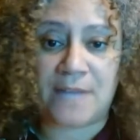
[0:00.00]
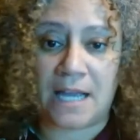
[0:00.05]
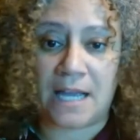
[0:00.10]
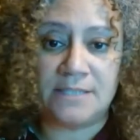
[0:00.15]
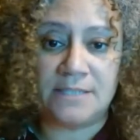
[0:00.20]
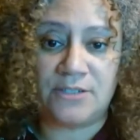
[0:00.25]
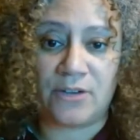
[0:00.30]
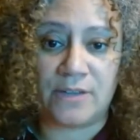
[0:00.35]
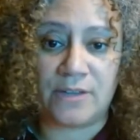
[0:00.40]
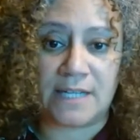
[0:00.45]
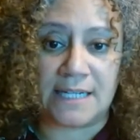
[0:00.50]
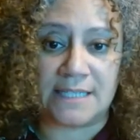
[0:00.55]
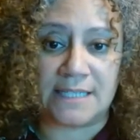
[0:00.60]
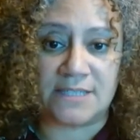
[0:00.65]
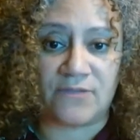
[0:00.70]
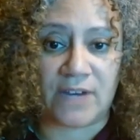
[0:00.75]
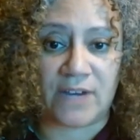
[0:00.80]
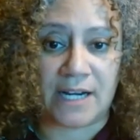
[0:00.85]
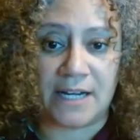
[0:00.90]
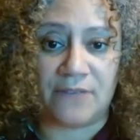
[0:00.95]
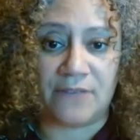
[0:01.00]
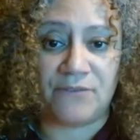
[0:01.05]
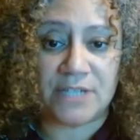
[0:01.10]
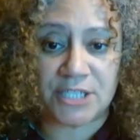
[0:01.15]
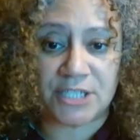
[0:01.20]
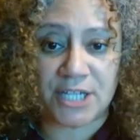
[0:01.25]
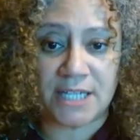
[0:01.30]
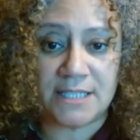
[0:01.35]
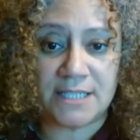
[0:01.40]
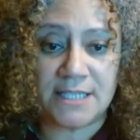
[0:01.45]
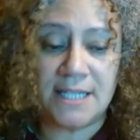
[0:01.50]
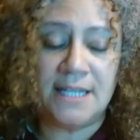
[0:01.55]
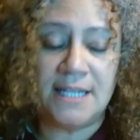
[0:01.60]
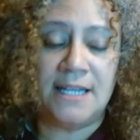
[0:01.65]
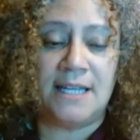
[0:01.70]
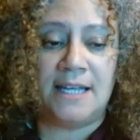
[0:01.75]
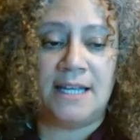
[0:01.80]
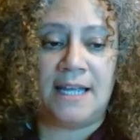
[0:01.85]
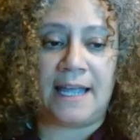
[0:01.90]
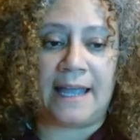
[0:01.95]
I don't think is very efficient.
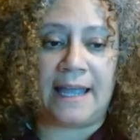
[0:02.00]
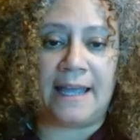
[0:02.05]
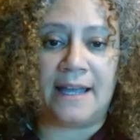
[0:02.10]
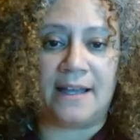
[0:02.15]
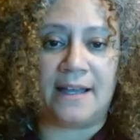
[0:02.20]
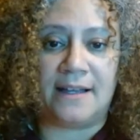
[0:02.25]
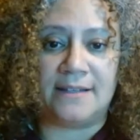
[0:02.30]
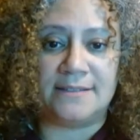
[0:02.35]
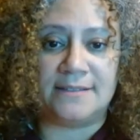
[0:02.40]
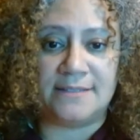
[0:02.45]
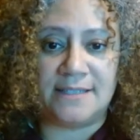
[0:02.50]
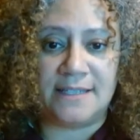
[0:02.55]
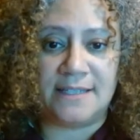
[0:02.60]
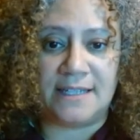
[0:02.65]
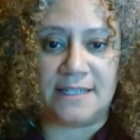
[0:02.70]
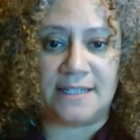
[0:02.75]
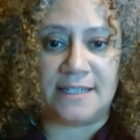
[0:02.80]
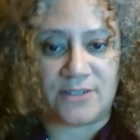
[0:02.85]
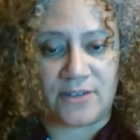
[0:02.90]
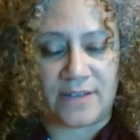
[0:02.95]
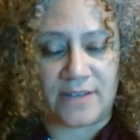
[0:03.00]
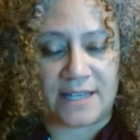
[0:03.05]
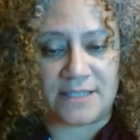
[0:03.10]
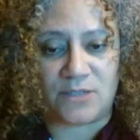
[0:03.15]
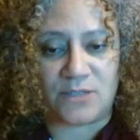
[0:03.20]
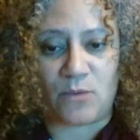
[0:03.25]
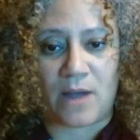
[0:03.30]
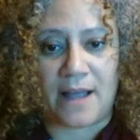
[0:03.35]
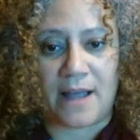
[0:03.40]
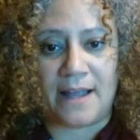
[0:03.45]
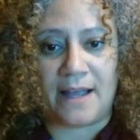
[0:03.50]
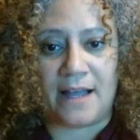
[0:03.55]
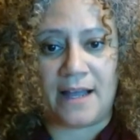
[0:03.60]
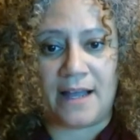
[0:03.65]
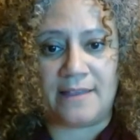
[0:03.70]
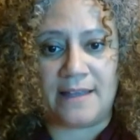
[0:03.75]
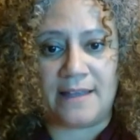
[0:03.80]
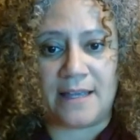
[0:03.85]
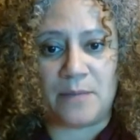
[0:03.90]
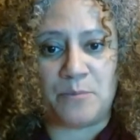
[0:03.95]
And so that's why I
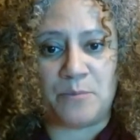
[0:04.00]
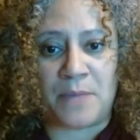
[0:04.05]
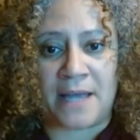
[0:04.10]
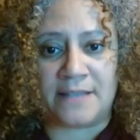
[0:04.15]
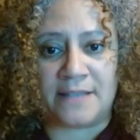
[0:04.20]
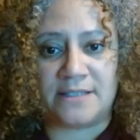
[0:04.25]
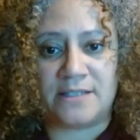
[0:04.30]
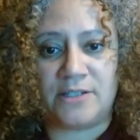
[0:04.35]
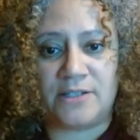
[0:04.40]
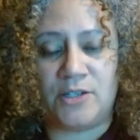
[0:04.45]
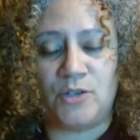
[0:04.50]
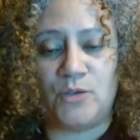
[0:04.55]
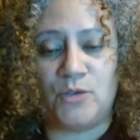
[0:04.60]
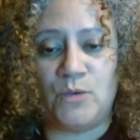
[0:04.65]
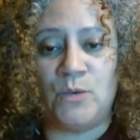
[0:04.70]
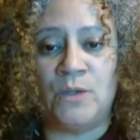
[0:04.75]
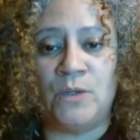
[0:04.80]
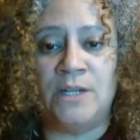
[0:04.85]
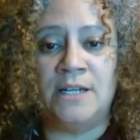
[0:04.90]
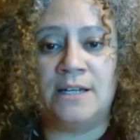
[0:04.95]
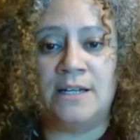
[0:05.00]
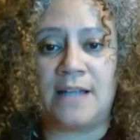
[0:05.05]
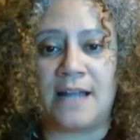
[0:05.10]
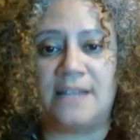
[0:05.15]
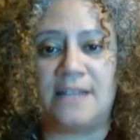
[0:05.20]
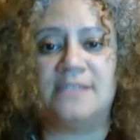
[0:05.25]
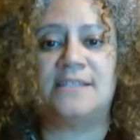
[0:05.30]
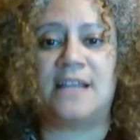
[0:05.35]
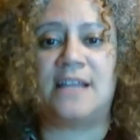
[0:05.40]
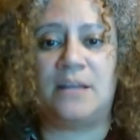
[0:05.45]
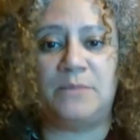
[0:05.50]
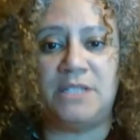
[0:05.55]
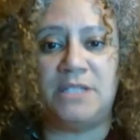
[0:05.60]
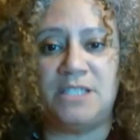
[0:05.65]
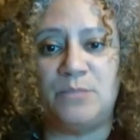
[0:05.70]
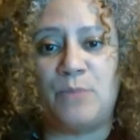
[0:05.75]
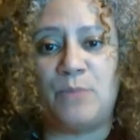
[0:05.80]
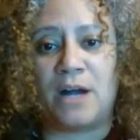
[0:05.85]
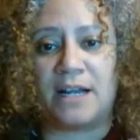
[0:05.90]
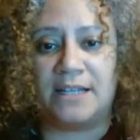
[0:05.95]
think it best to kind of set up
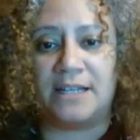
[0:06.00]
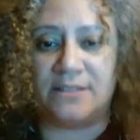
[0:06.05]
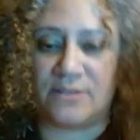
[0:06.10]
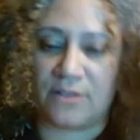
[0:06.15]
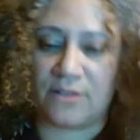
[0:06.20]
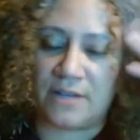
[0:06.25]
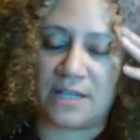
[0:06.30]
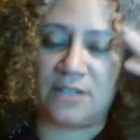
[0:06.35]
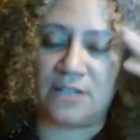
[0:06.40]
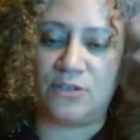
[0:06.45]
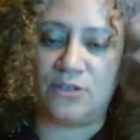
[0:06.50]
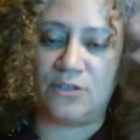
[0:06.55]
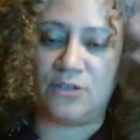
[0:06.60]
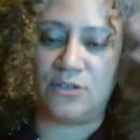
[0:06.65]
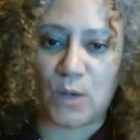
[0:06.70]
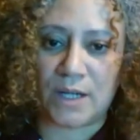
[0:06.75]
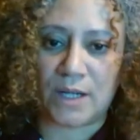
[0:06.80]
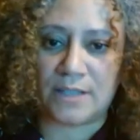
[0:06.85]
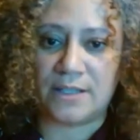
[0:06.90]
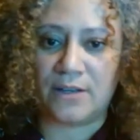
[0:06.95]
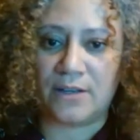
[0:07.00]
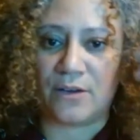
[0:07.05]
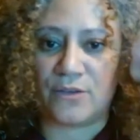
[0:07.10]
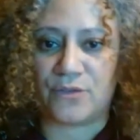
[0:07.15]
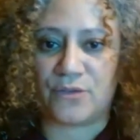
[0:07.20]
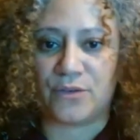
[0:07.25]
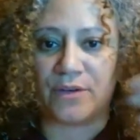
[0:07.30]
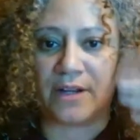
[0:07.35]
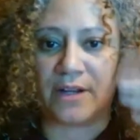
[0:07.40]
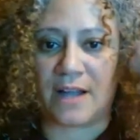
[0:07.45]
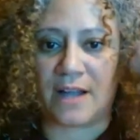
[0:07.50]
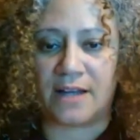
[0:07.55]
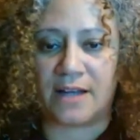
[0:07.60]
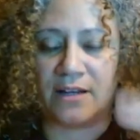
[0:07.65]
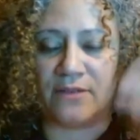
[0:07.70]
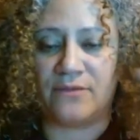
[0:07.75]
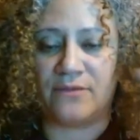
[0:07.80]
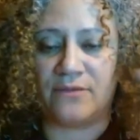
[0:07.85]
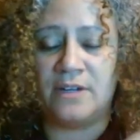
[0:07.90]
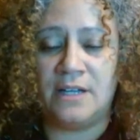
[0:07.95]
these buckets so that you can quickly go through and kind
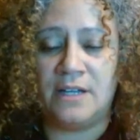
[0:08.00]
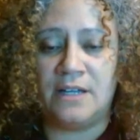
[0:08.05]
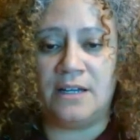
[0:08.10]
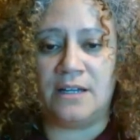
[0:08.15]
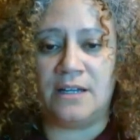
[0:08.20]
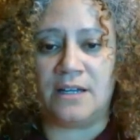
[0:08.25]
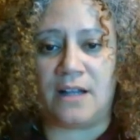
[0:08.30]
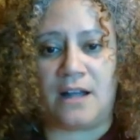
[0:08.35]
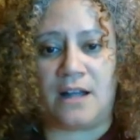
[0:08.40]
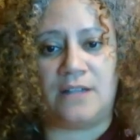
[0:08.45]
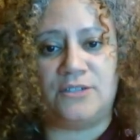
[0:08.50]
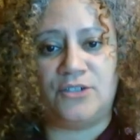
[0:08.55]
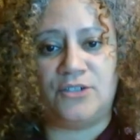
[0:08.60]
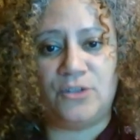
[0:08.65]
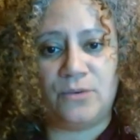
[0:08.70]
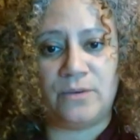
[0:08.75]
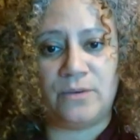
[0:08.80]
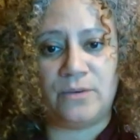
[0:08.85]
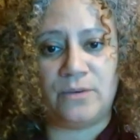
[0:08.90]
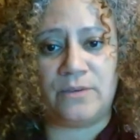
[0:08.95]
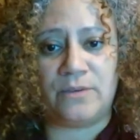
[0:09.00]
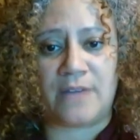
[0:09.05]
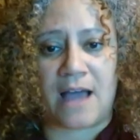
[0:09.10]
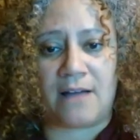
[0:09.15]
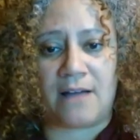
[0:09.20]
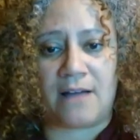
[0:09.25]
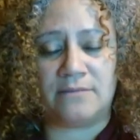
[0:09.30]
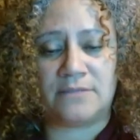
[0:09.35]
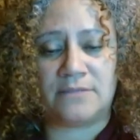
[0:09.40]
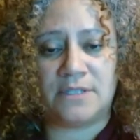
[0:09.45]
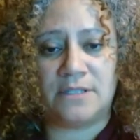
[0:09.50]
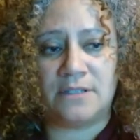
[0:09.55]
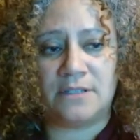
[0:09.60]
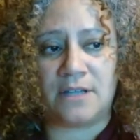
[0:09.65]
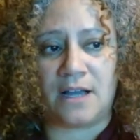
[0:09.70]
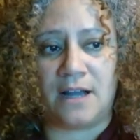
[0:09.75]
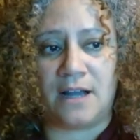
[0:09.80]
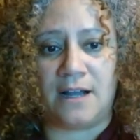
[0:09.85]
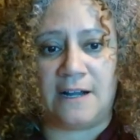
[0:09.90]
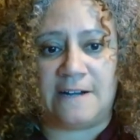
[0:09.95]
of do it without
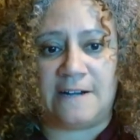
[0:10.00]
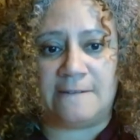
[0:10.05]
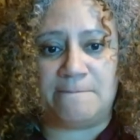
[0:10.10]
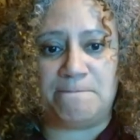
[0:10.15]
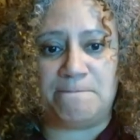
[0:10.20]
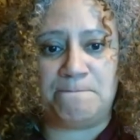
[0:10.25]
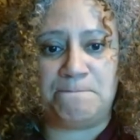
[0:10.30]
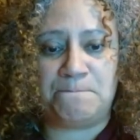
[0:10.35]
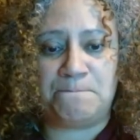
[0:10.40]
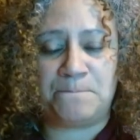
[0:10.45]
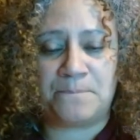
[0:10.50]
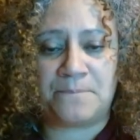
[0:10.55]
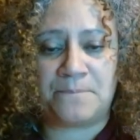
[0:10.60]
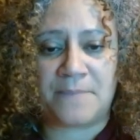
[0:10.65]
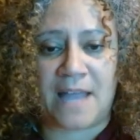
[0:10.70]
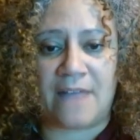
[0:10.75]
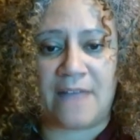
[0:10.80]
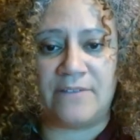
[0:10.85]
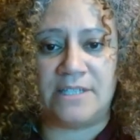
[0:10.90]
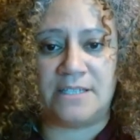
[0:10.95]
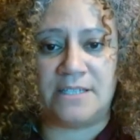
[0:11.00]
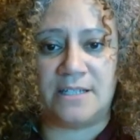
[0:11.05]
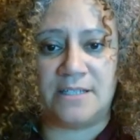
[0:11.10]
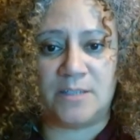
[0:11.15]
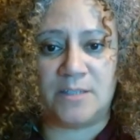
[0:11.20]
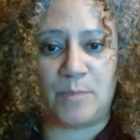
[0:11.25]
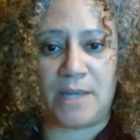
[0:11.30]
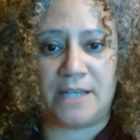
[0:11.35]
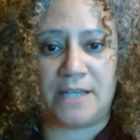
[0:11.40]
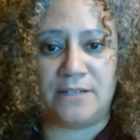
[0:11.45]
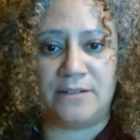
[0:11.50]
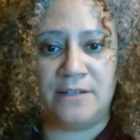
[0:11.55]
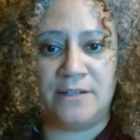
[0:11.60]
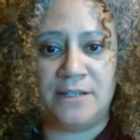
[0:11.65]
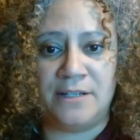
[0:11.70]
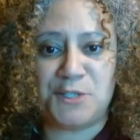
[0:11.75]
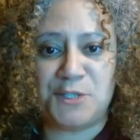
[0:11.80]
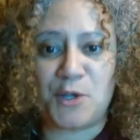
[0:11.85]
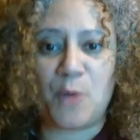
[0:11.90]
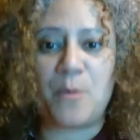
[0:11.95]
having to spend
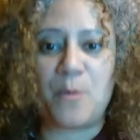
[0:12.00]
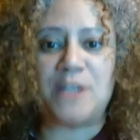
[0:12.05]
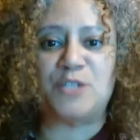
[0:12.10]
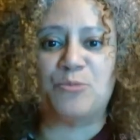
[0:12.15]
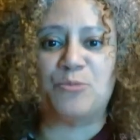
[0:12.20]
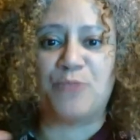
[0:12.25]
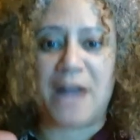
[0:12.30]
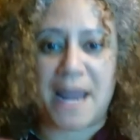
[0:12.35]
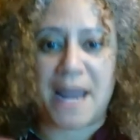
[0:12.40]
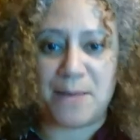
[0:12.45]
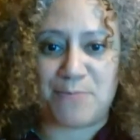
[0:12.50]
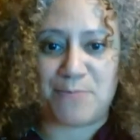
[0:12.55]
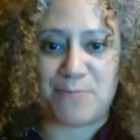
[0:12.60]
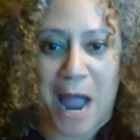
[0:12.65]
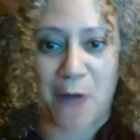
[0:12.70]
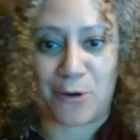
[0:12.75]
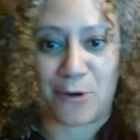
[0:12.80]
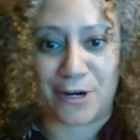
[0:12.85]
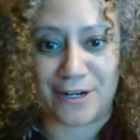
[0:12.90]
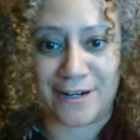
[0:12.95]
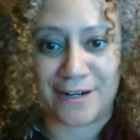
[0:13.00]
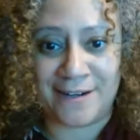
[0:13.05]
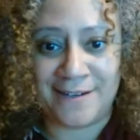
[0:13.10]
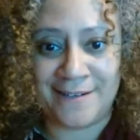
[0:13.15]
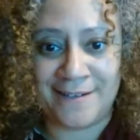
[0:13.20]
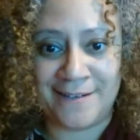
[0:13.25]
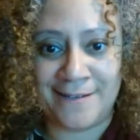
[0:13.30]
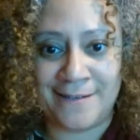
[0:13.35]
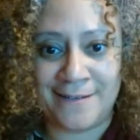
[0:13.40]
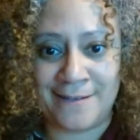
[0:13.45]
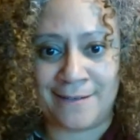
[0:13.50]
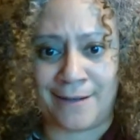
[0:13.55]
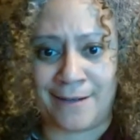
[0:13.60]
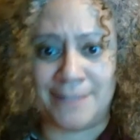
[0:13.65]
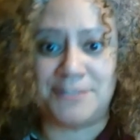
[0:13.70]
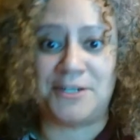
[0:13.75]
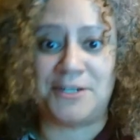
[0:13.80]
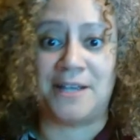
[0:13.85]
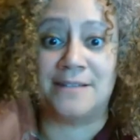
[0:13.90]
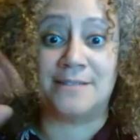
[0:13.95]
so much brain power
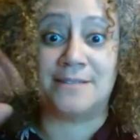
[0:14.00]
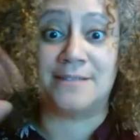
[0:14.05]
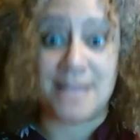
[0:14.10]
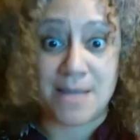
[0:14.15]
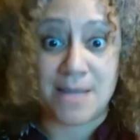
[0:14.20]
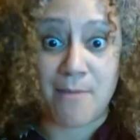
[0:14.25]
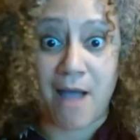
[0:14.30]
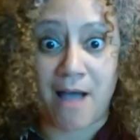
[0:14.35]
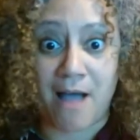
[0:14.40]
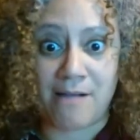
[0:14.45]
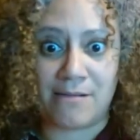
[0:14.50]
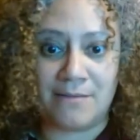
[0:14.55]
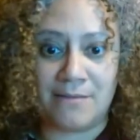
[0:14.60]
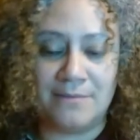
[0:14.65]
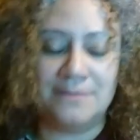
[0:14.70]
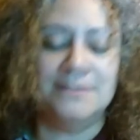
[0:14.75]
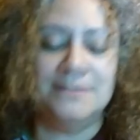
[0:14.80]
on just email.